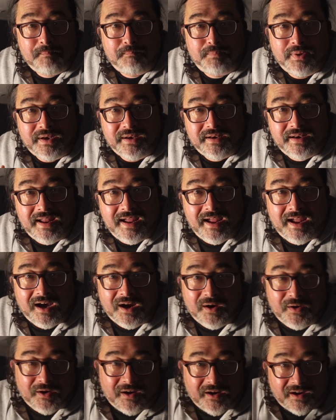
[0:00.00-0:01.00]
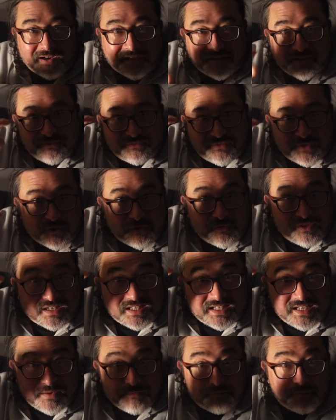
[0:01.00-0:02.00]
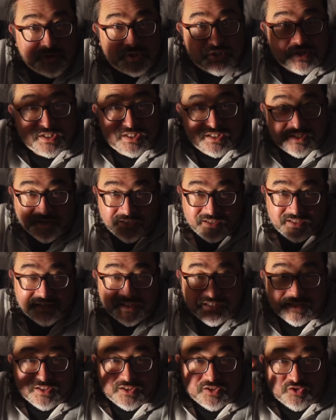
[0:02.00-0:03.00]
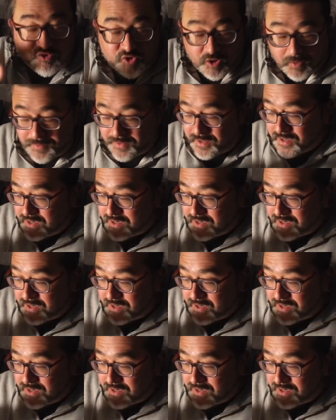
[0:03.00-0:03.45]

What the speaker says: But now I can feel the temperature starting to drop.